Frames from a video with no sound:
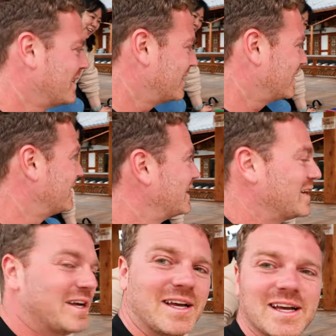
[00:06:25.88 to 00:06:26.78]
Hey,
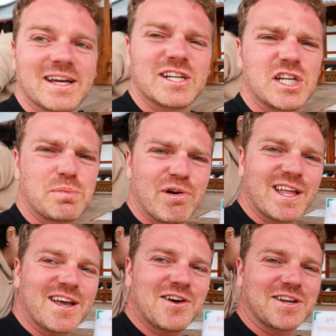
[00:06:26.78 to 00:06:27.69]
okay. She's
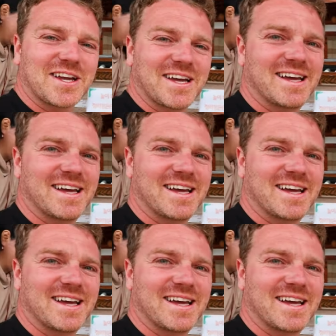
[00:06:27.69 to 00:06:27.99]
pretty good.